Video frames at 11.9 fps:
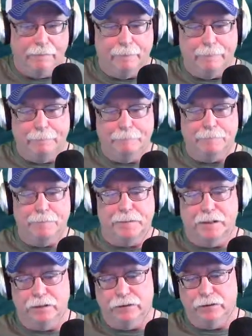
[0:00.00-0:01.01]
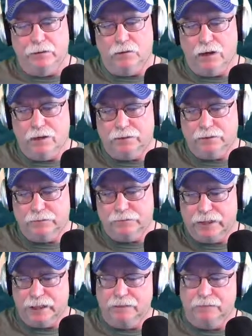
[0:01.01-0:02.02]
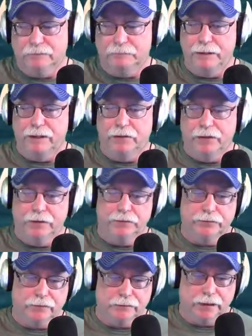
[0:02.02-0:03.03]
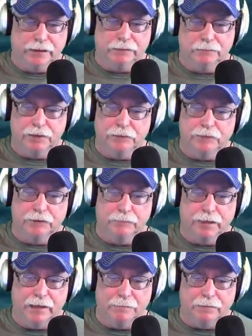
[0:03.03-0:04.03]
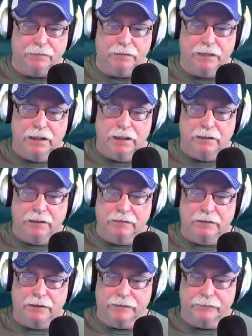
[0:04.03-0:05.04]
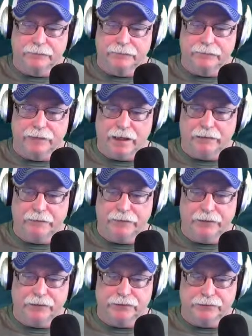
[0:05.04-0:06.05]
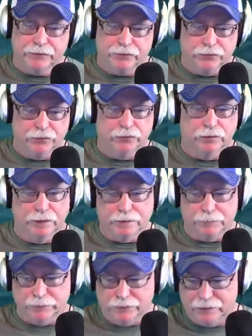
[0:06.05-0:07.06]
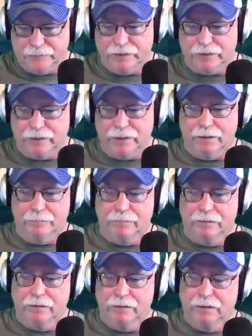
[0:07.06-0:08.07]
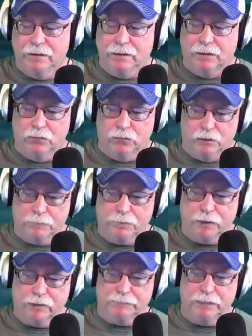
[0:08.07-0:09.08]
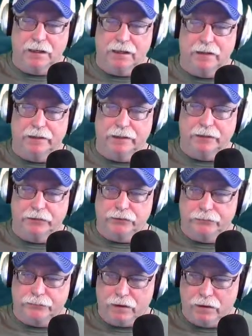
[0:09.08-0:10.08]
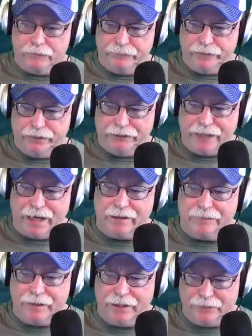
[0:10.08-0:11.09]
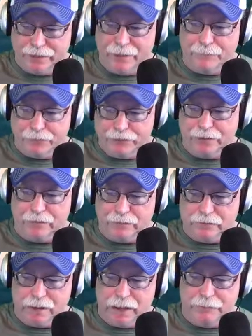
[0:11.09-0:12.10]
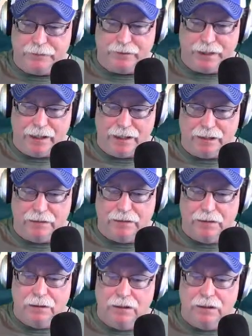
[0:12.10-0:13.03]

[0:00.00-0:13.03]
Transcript: You know, also take some mental notes, or take some notes on paper. If you're finding fish are schooled at a specific depth in one brush pile, and you've caught fish out of that particular time of day,